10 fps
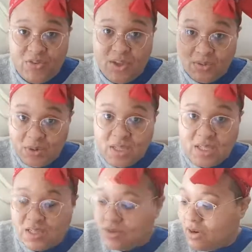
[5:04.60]
really
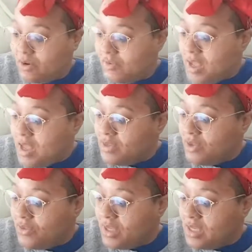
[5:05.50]
deserve.
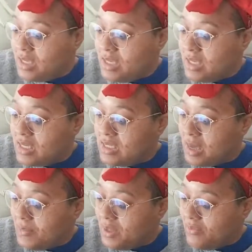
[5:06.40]
So this is,
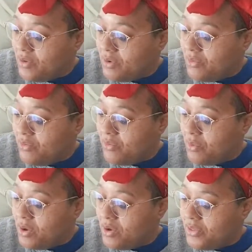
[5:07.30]
I believe, their
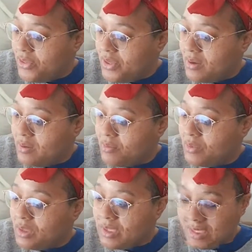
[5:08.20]
fourth
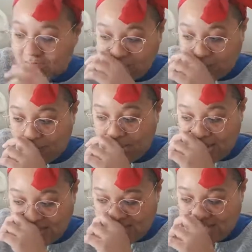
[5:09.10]
release, but
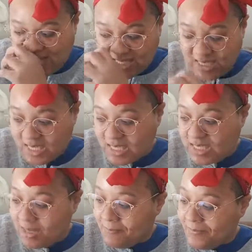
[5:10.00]
I think this
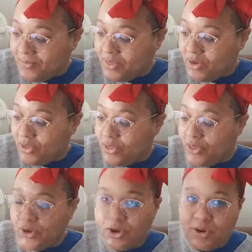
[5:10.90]
is their
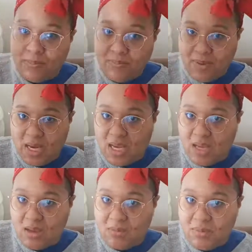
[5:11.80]
third
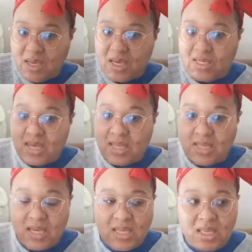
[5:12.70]
mini because I
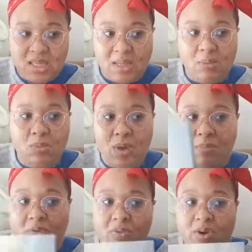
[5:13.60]
think that the one
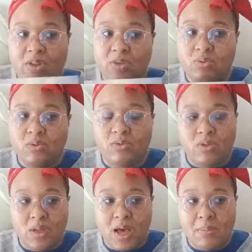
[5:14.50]
before this was a
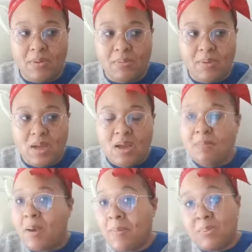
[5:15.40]
full album.
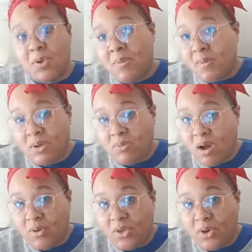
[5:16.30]
My memory may be
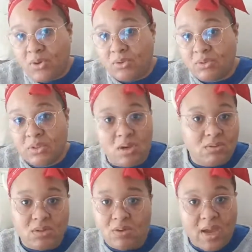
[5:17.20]
wrong though.
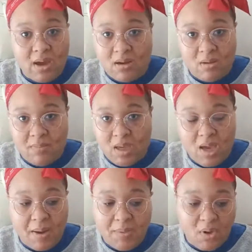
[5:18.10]
Don't count on me.
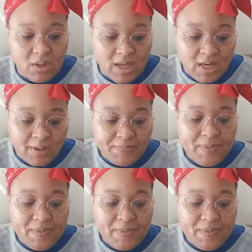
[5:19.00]
I'm an old lady.